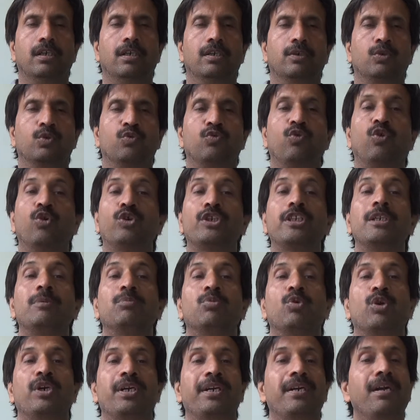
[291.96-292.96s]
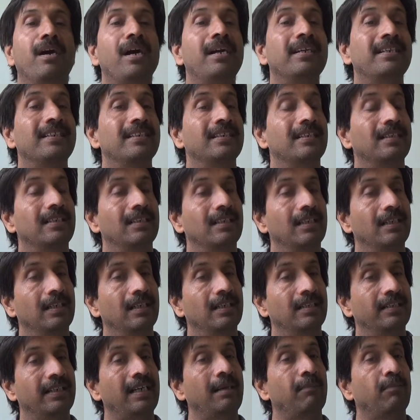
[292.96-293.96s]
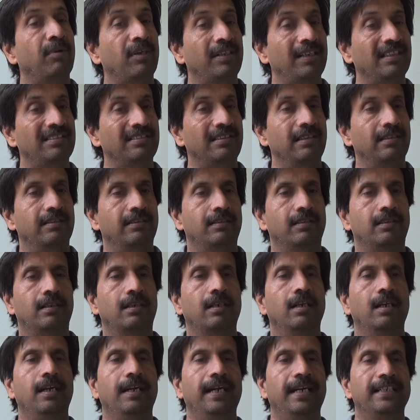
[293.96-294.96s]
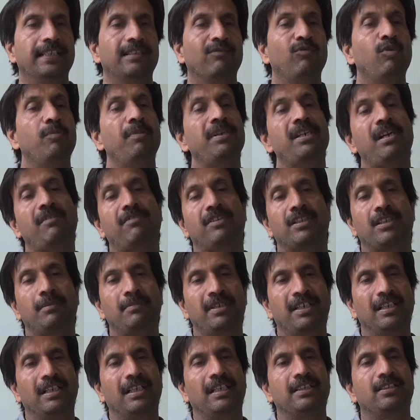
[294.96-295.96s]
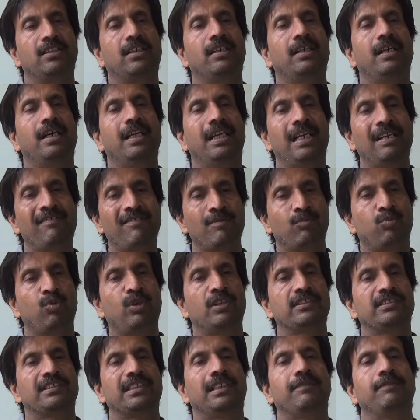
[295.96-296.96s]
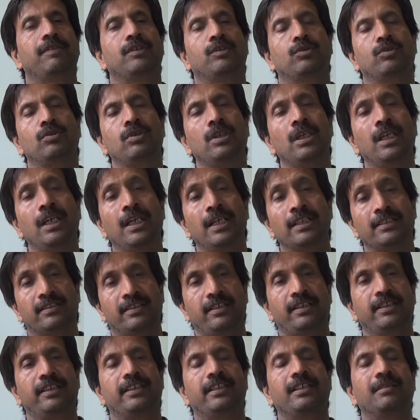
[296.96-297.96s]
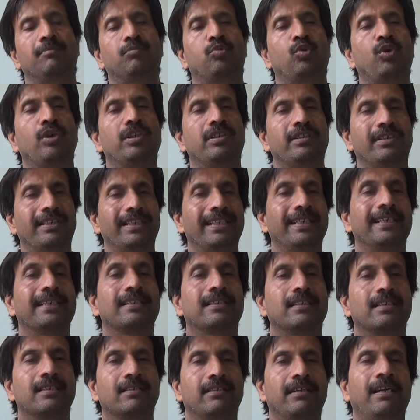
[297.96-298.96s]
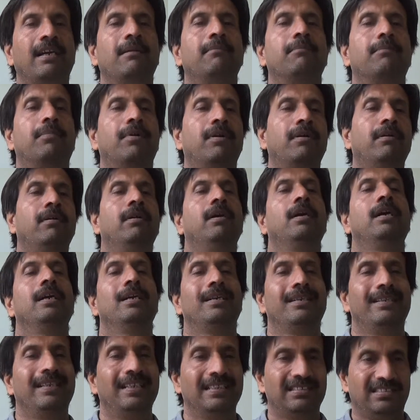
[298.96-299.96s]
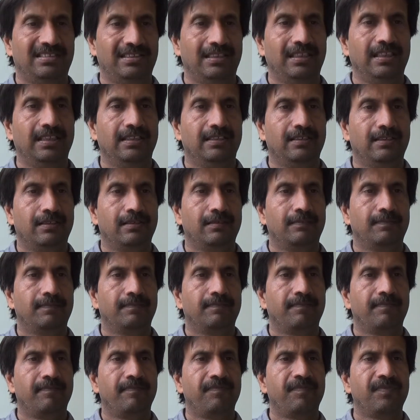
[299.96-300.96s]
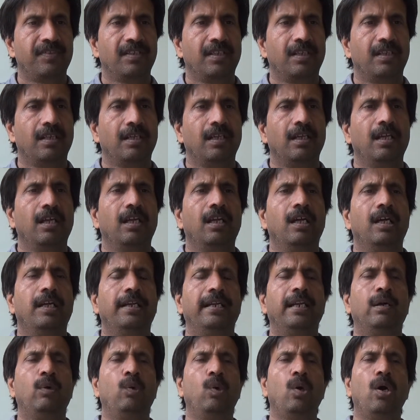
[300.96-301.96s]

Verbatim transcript: to 14.9 gram per deciliter. And the women after the middle age are 11.7 to 13.8 gram per deciliter. Now